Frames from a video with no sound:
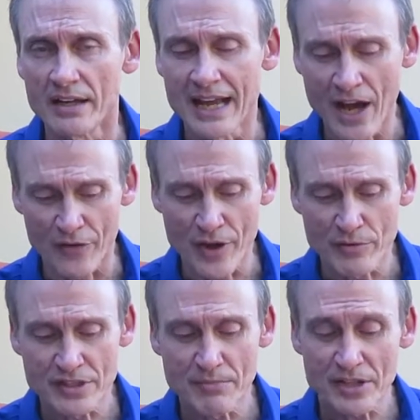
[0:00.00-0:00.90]
Now, there
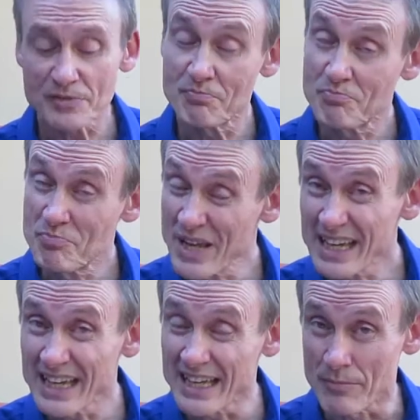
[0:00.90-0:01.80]
was a much
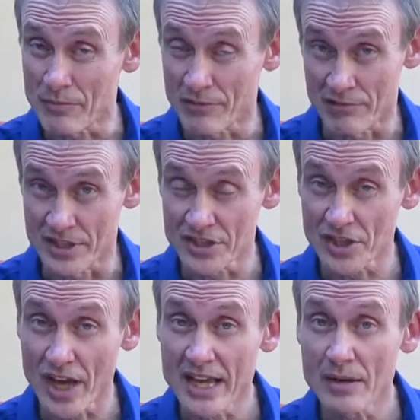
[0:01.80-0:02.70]
bigger
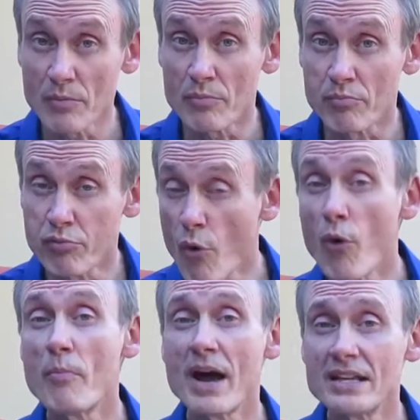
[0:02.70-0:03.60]
increase in
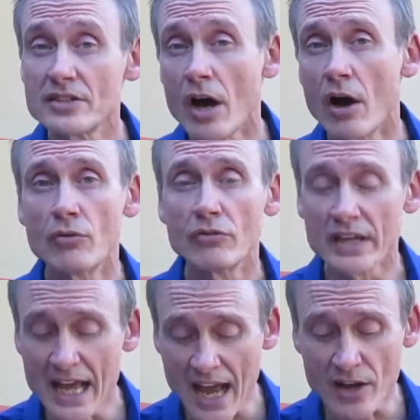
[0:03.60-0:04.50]

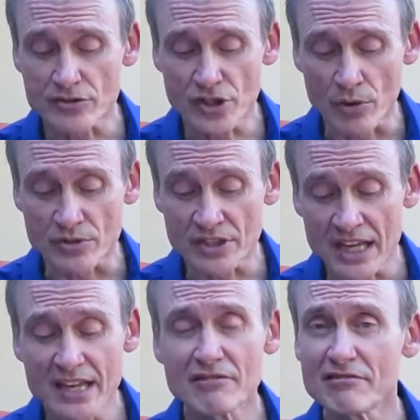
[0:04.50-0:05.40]
broadband-only households.
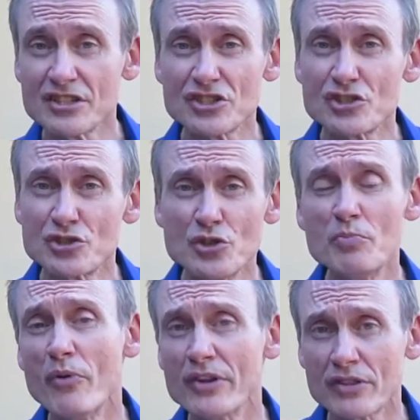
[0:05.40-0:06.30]
They increased
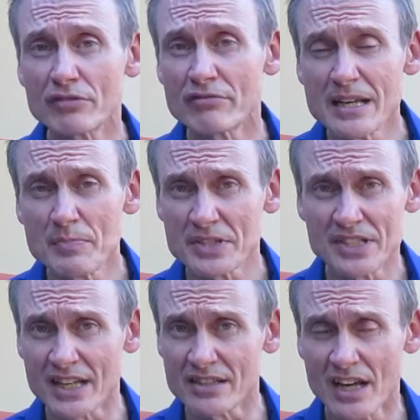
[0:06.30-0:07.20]
2.3%
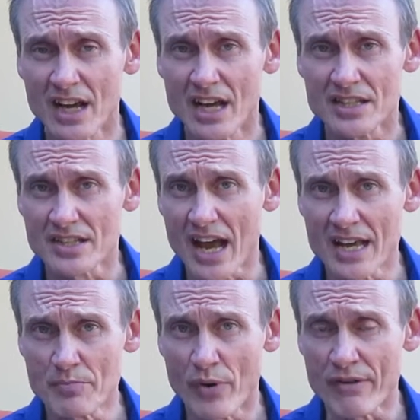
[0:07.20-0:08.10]
to
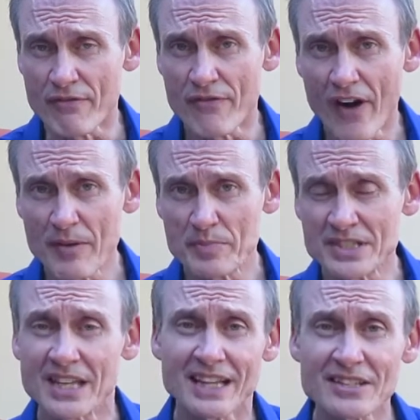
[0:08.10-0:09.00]

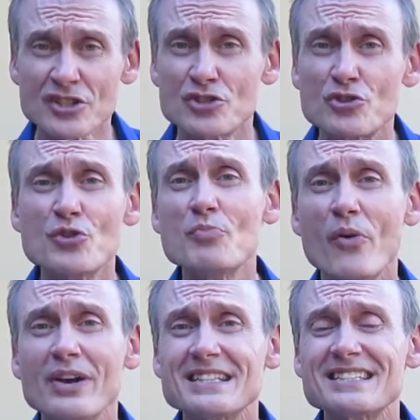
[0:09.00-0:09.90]
8.5%. That's a
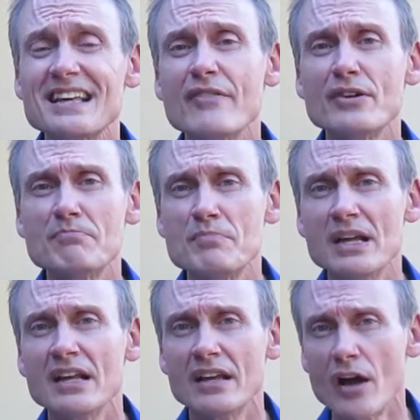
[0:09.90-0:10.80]
2.7
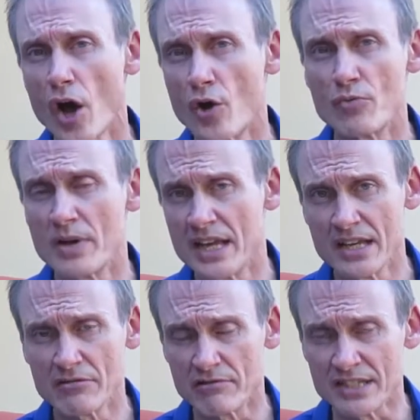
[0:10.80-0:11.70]
million home
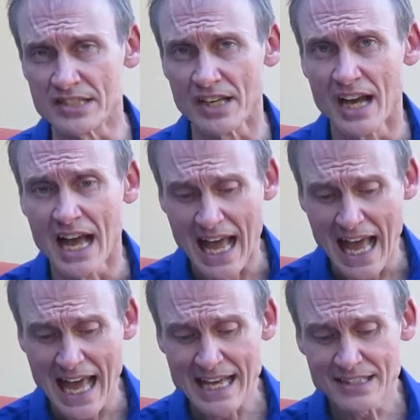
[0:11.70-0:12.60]
increase.
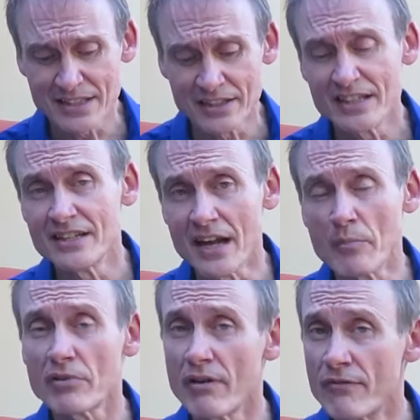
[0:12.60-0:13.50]
And the
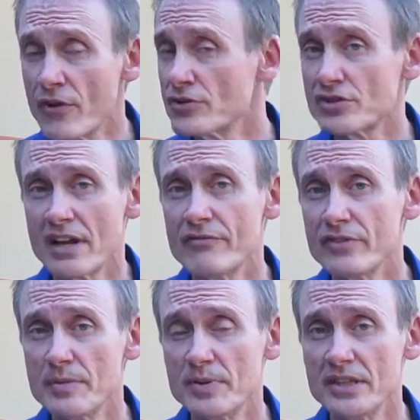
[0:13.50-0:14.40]
number of virtual
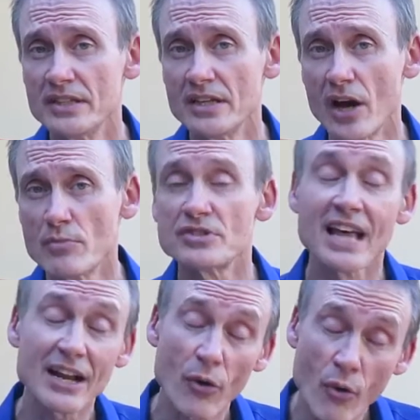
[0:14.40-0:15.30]
MVPD homes,
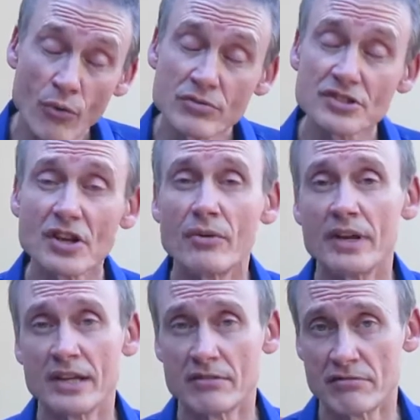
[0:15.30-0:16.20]
that also
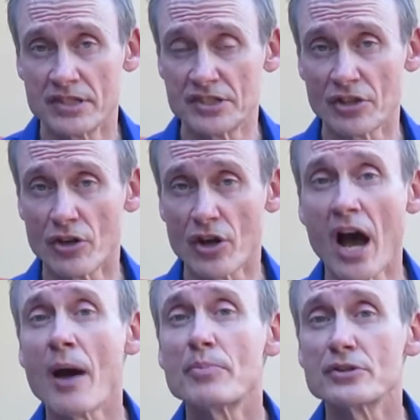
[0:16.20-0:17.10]
increased a lot,
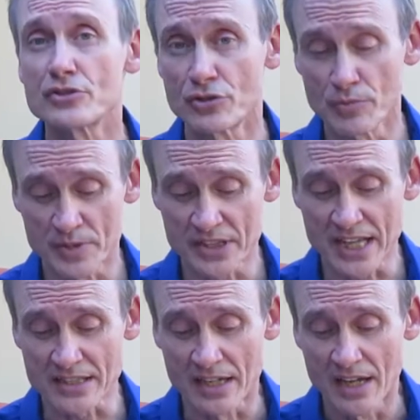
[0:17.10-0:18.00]
up
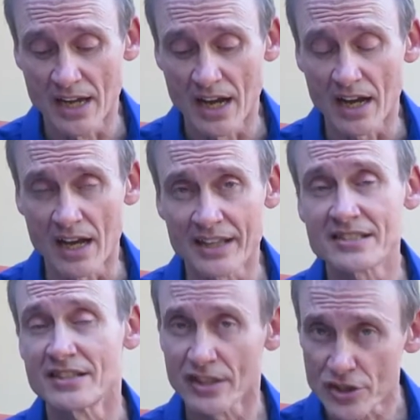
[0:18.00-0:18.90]
2%.
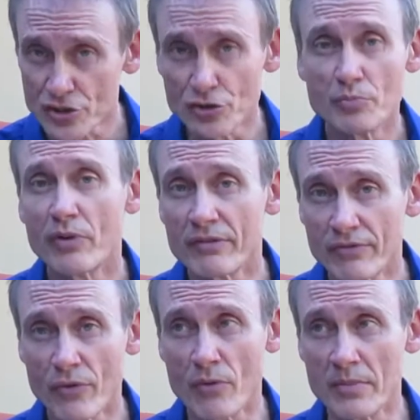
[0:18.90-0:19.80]
That's another
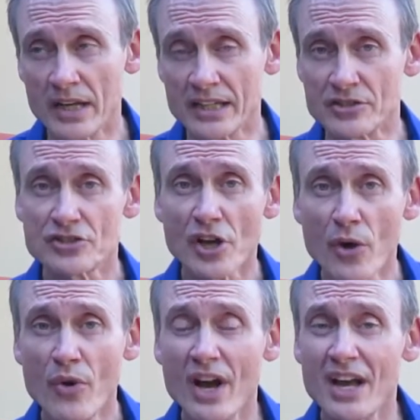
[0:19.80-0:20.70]
2.4 million.
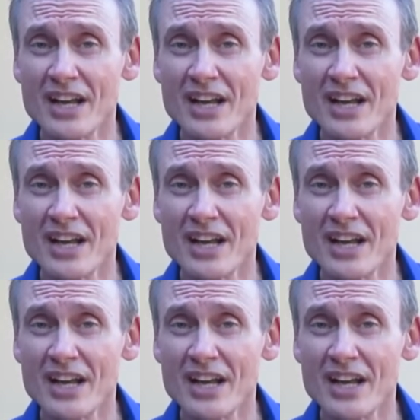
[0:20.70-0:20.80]
So